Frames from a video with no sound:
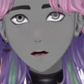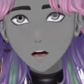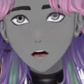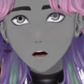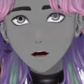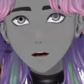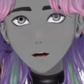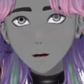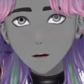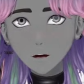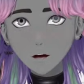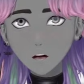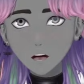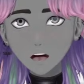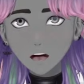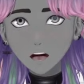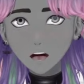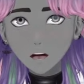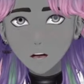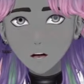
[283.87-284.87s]
me just
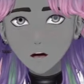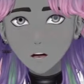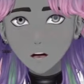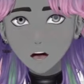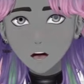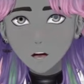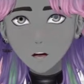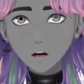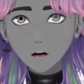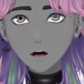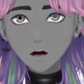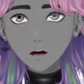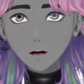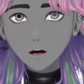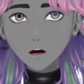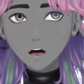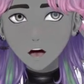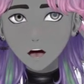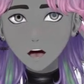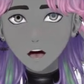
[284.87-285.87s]
talking to you
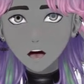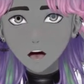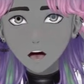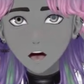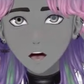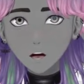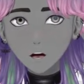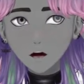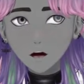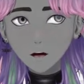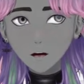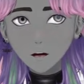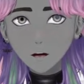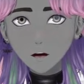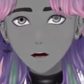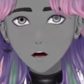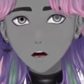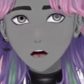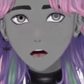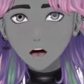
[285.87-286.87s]
guys
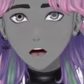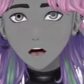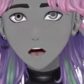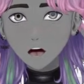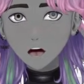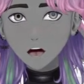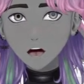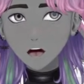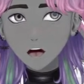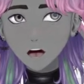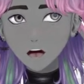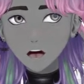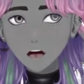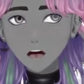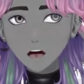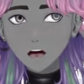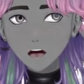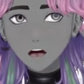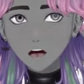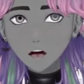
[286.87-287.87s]
and
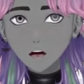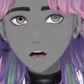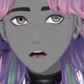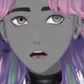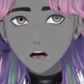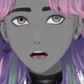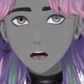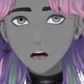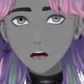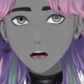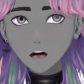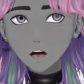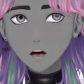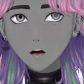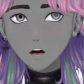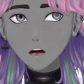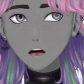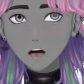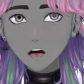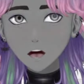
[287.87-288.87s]
kind of
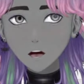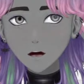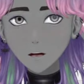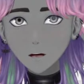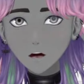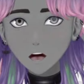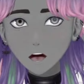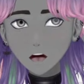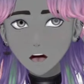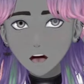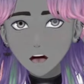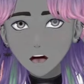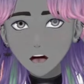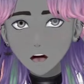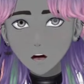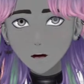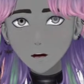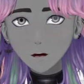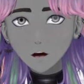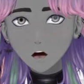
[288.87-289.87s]
finishing up
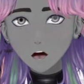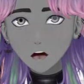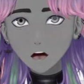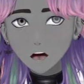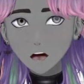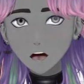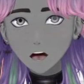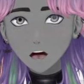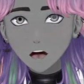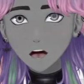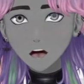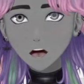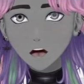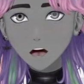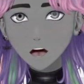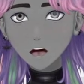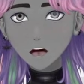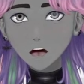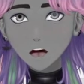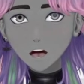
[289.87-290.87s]

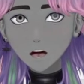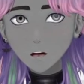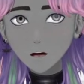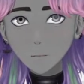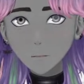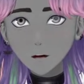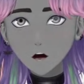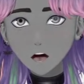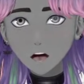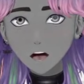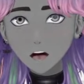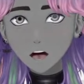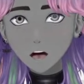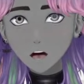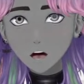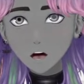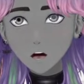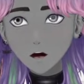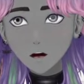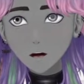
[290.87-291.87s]
this piece of
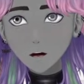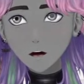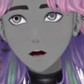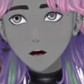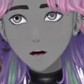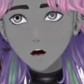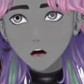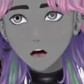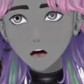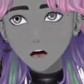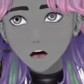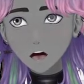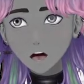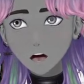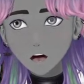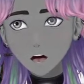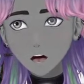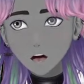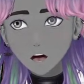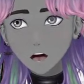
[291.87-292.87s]
thumbnail.
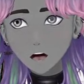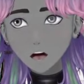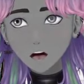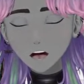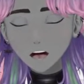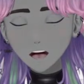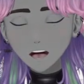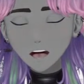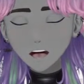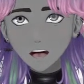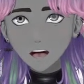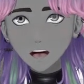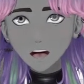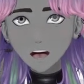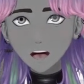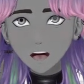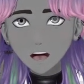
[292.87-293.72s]
Currently